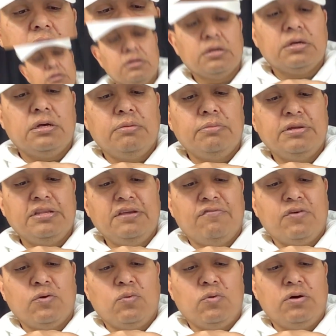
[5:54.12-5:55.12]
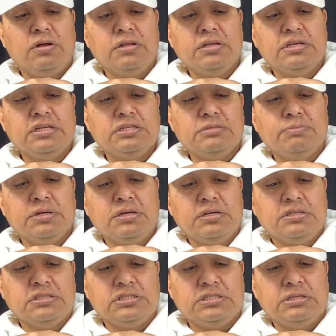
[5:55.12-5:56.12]
come in different qualities,
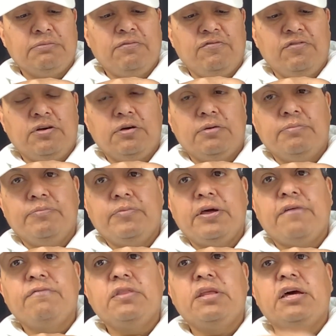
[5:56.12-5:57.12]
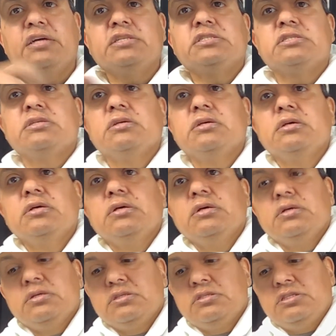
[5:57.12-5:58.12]
because some of them have nice
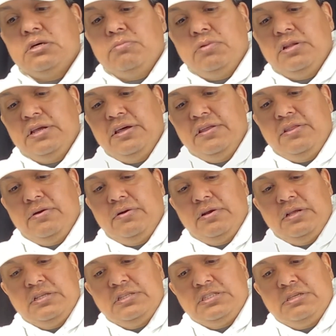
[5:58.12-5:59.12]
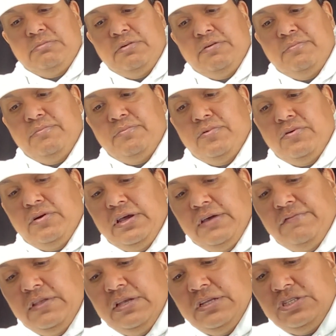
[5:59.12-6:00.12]
tumble leather and then some of them
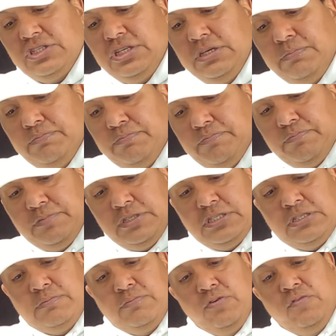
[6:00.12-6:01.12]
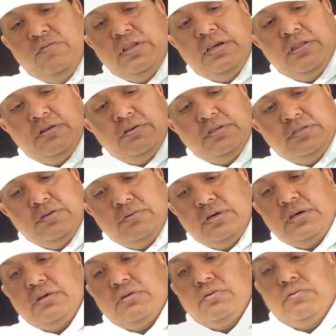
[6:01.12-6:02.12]
have that cheap smooth leather.
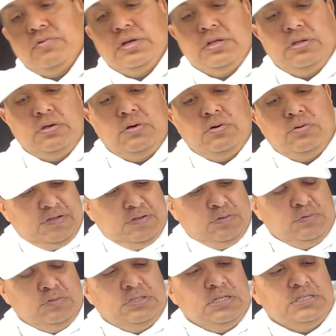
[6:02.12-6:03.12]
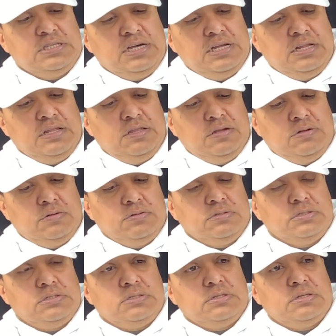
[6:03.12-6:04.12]
So I don't really know who's designing those,